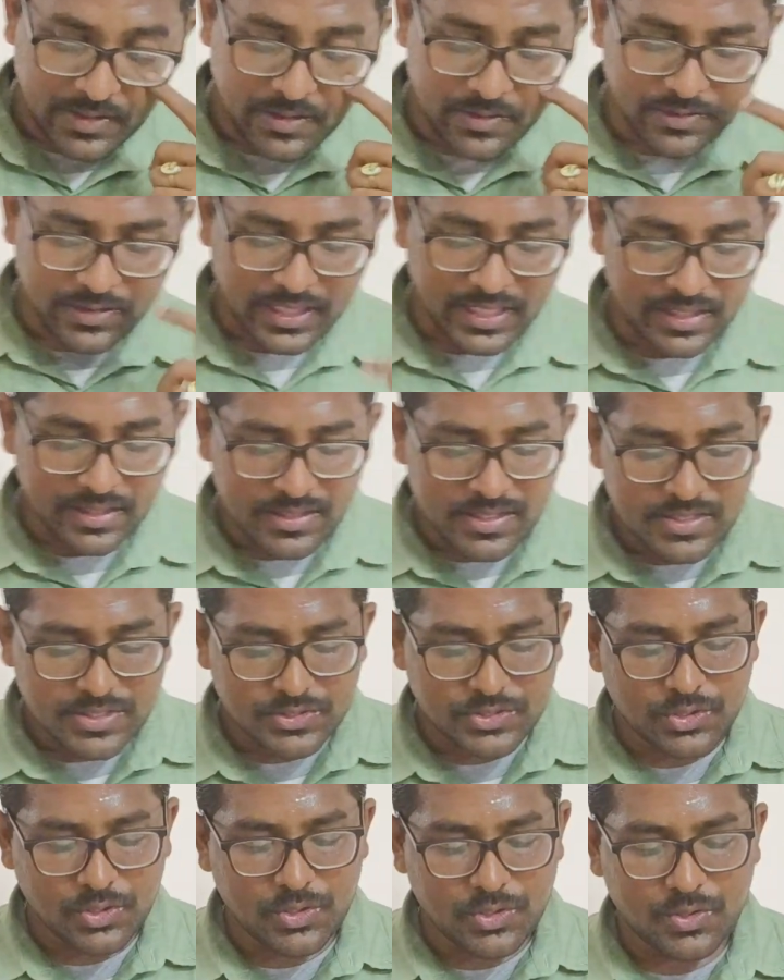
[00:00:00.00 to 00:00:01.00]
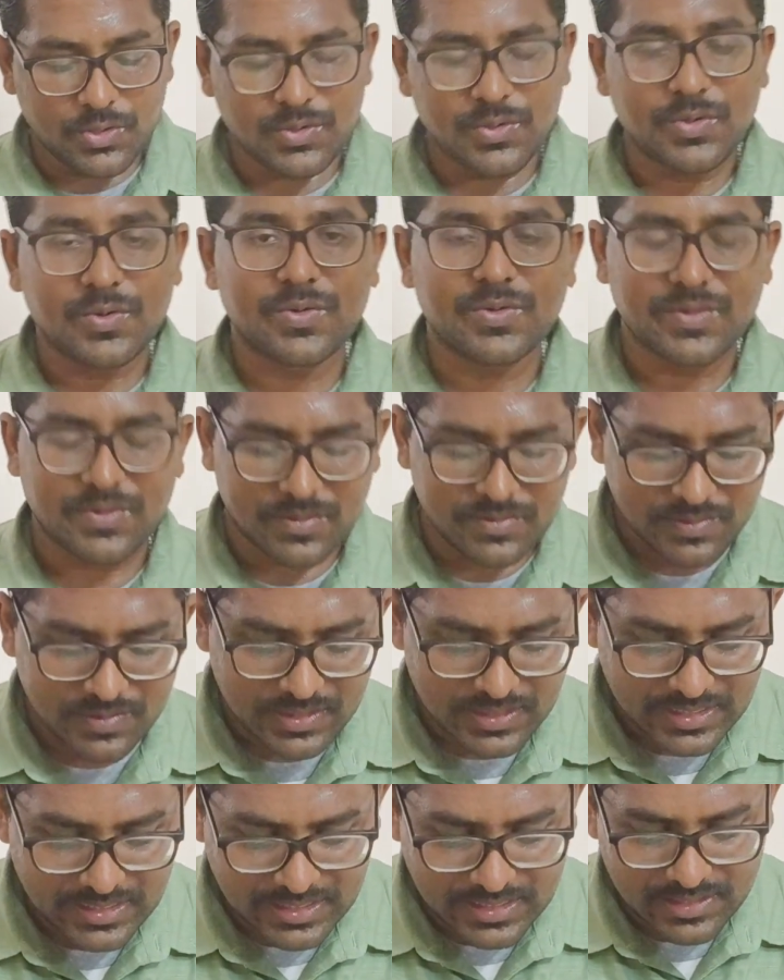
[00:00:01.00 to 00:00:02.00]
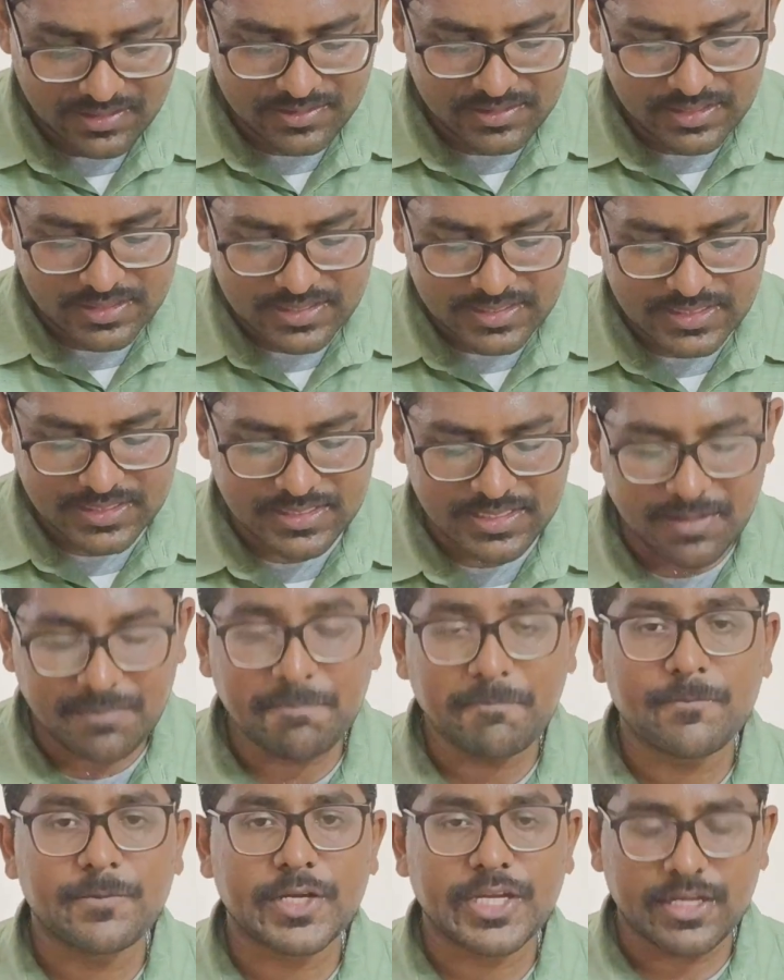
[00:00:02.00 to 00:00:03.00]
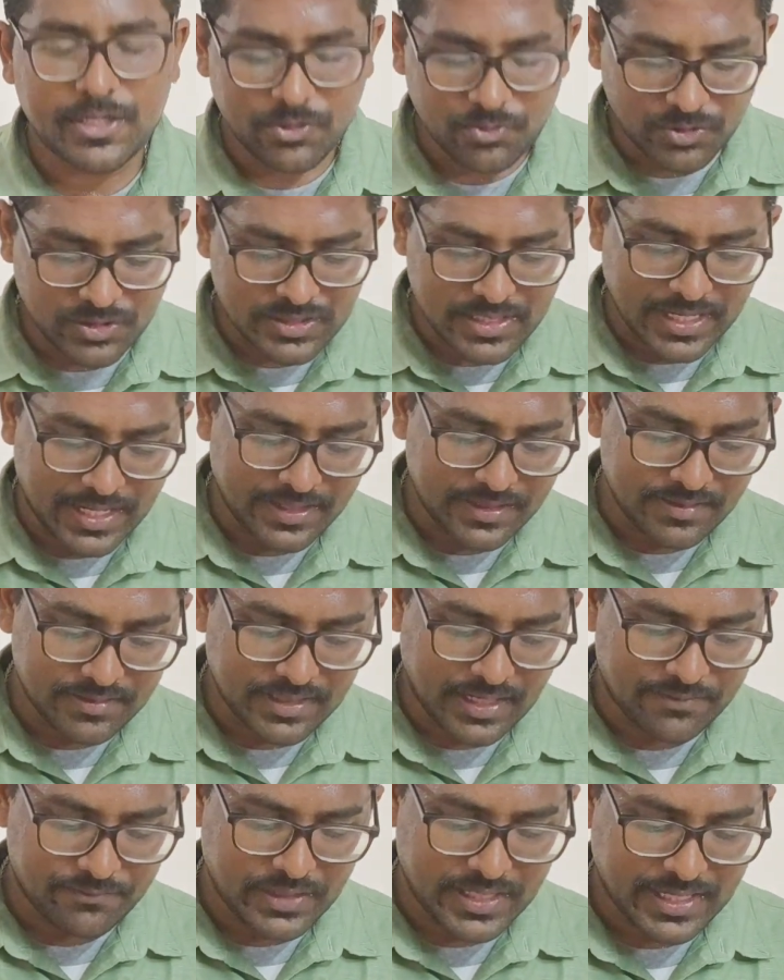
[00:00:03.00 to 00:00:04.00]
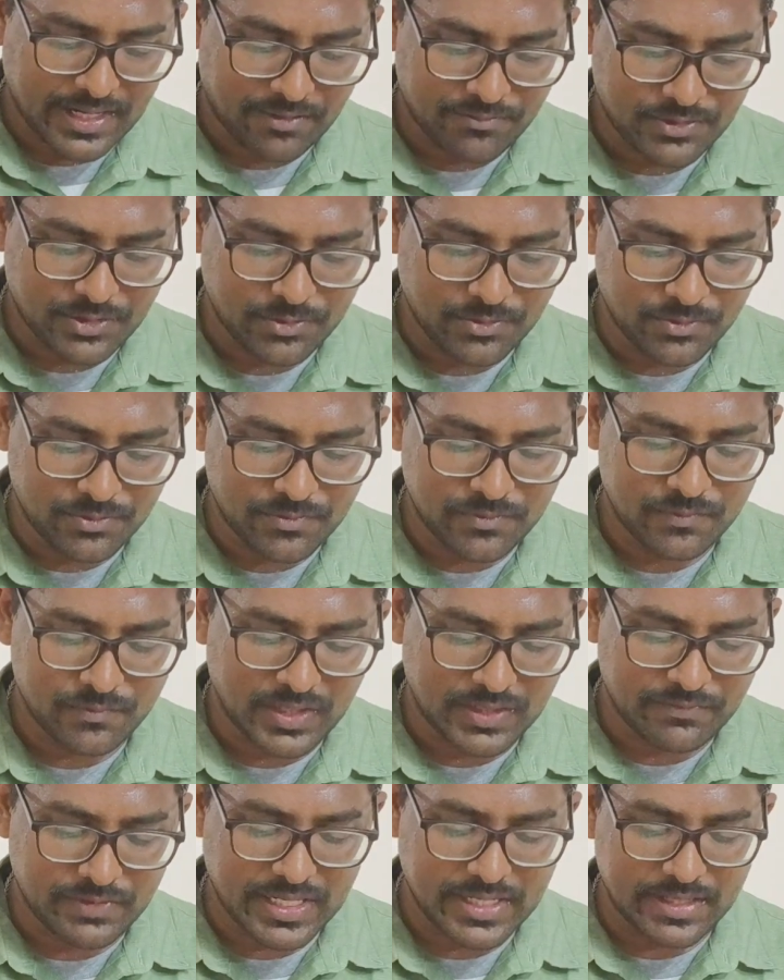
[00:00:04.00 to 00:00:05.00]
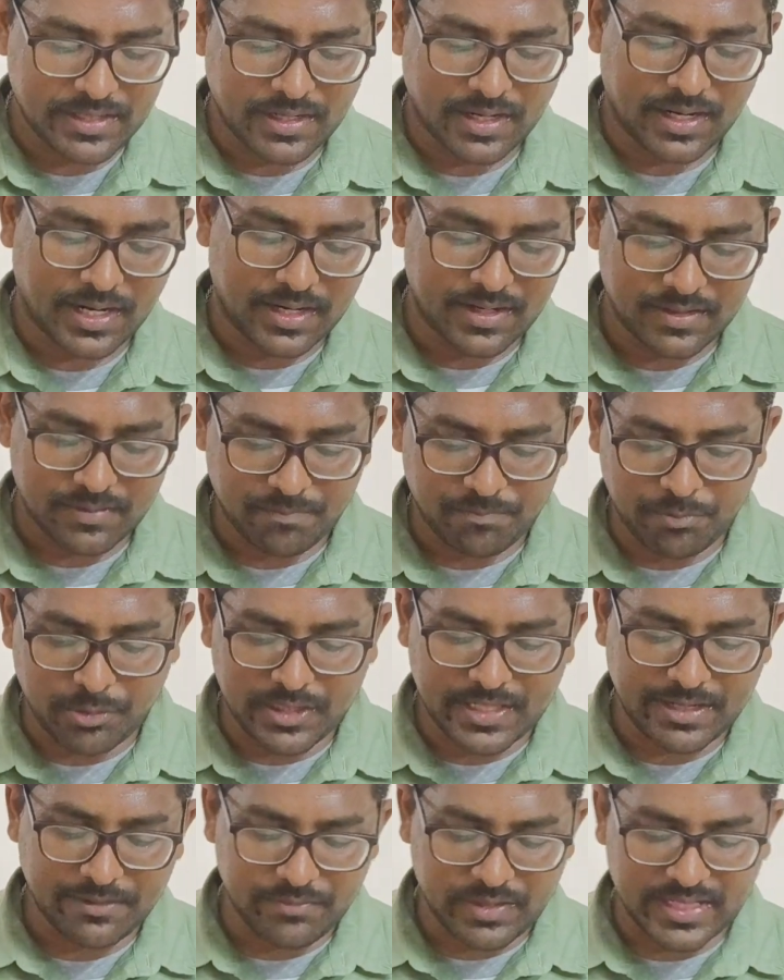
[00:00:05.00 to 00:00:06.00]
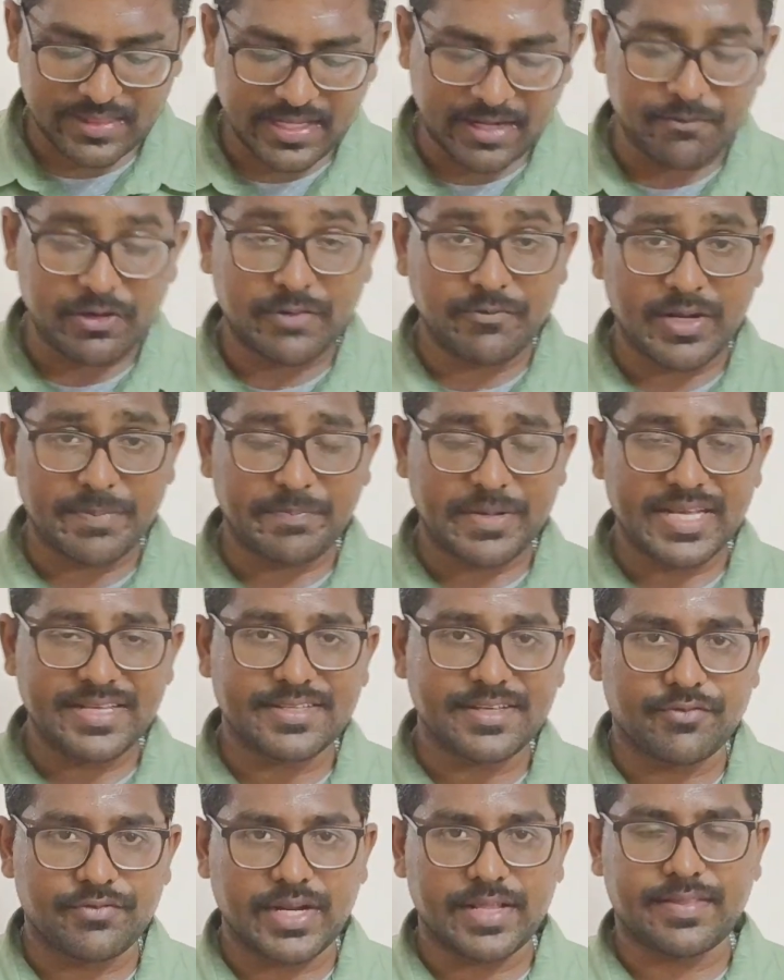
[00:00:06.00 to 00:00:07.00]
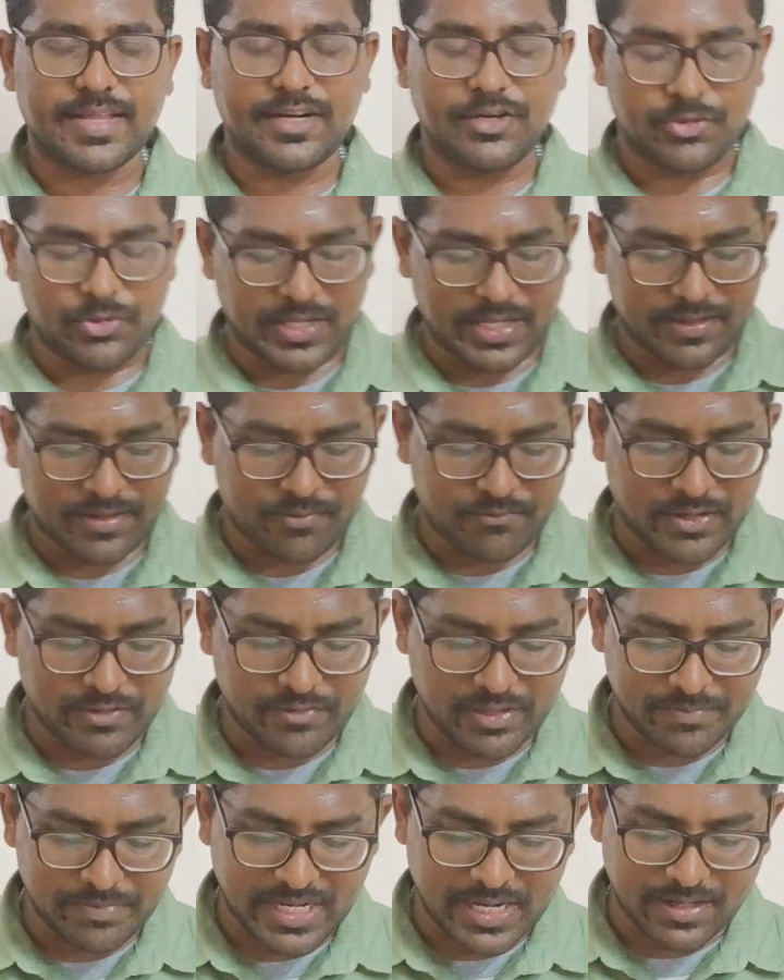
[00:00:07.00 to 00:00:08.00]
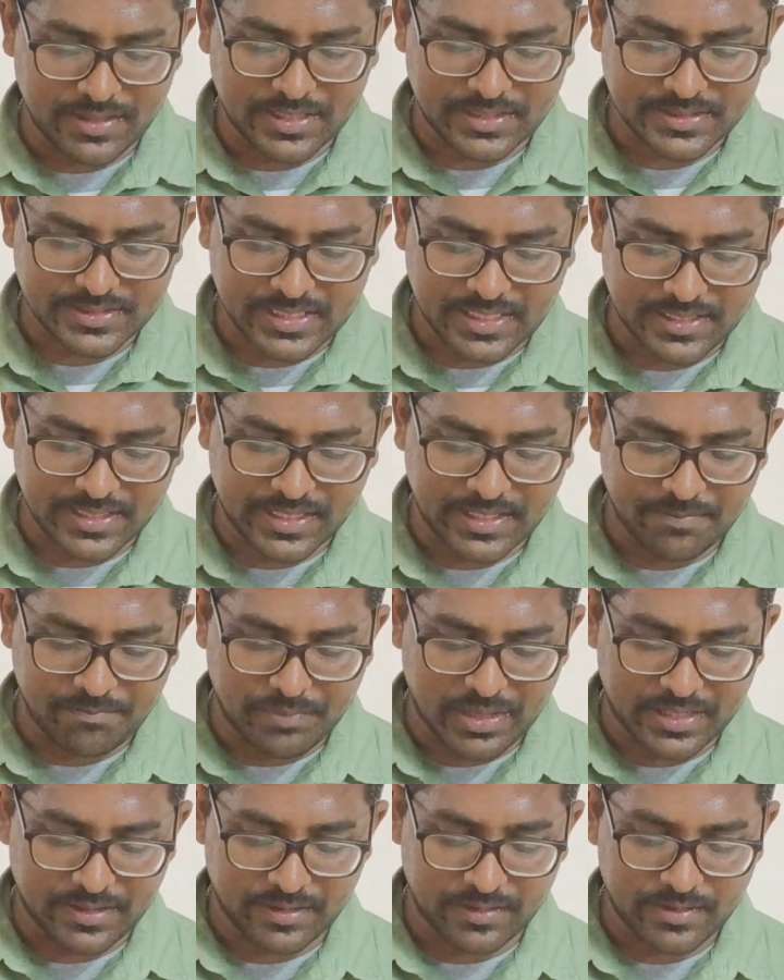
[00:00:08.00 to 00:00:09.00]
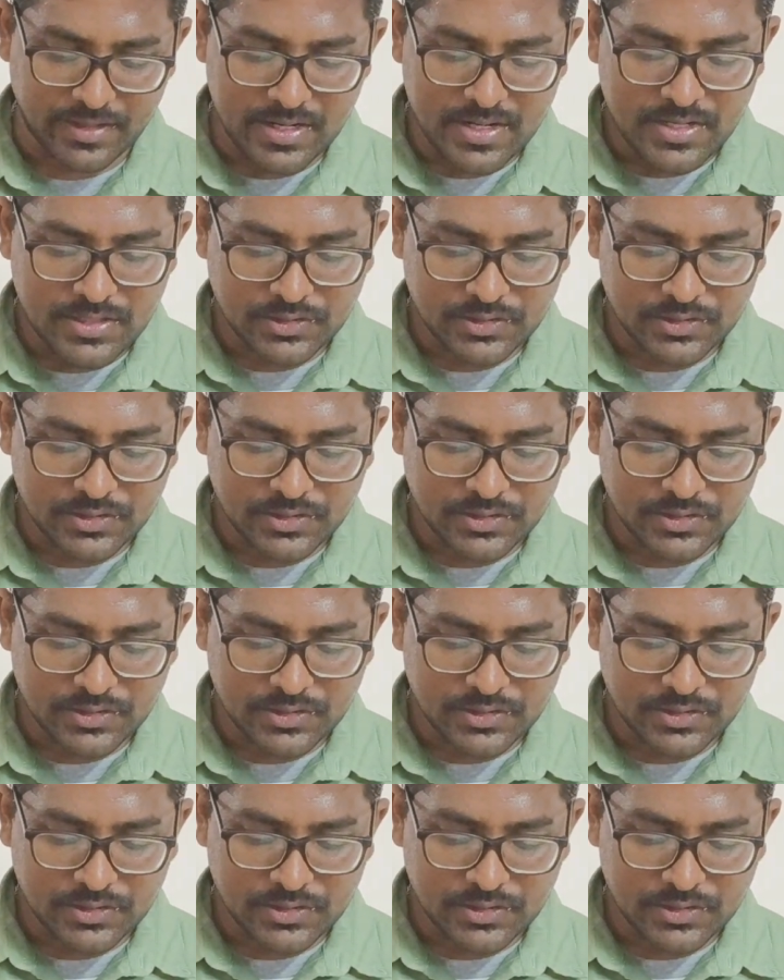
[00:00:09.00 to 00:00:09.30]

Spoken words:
Okay, so this is a huge line that we have to, when we put everything, when we piece everything together, we will be understanding it better.